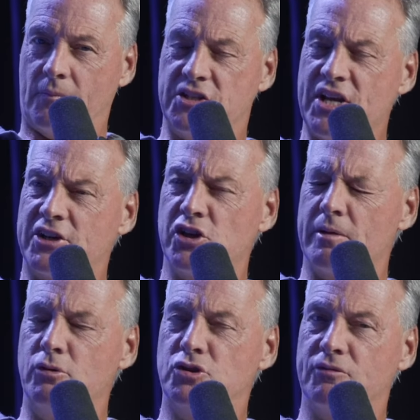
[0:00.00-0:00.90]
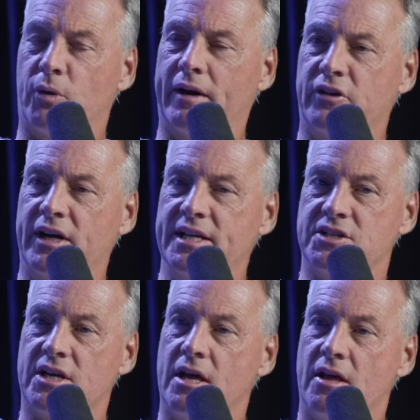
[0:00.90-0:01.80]
sexually abusive, whatever it
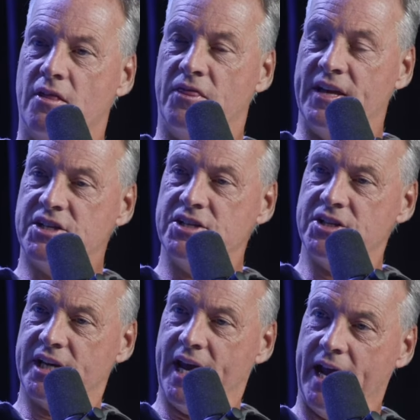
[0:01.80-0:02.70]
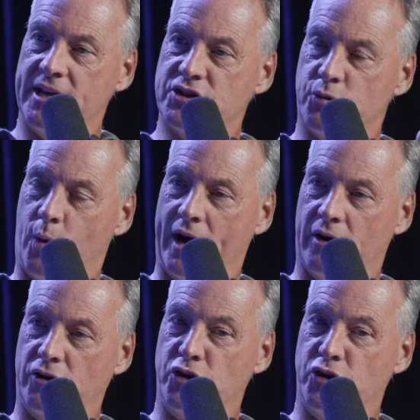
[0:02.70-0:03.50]
is. This is a case where